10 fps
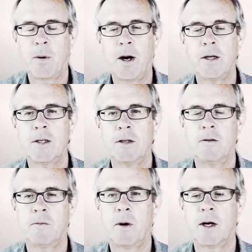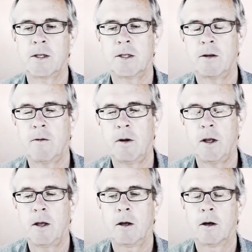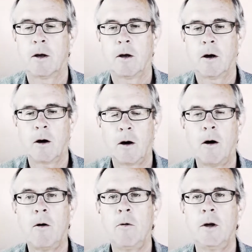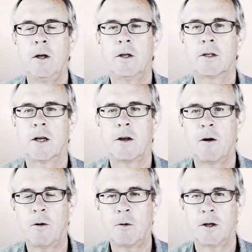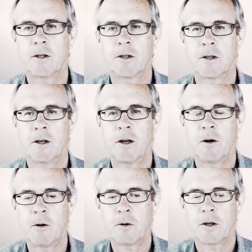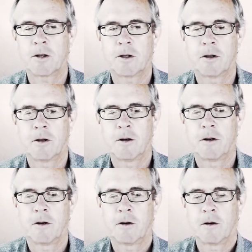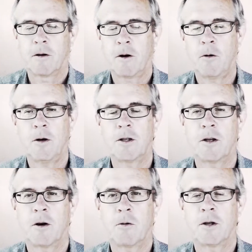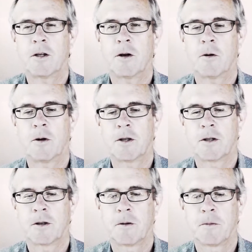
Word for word: positive positivity, always and always and always, always and always and always.